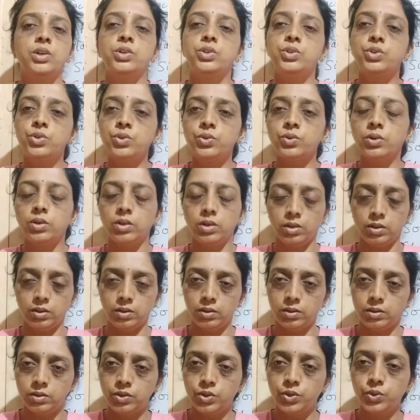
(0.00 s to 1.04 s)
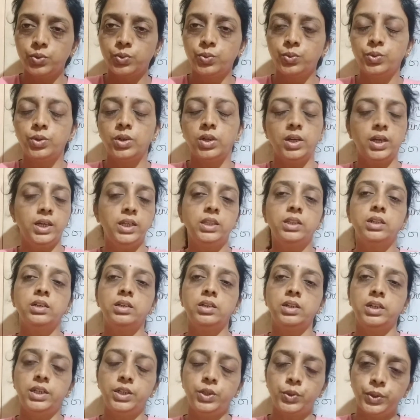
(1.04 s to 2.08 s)
into
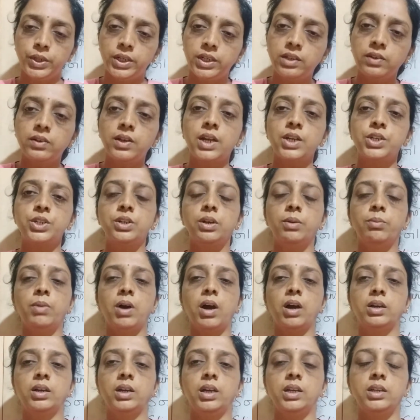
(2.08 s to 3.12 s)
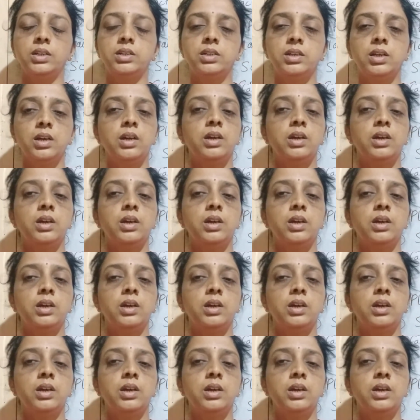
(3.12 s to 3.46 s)
international market,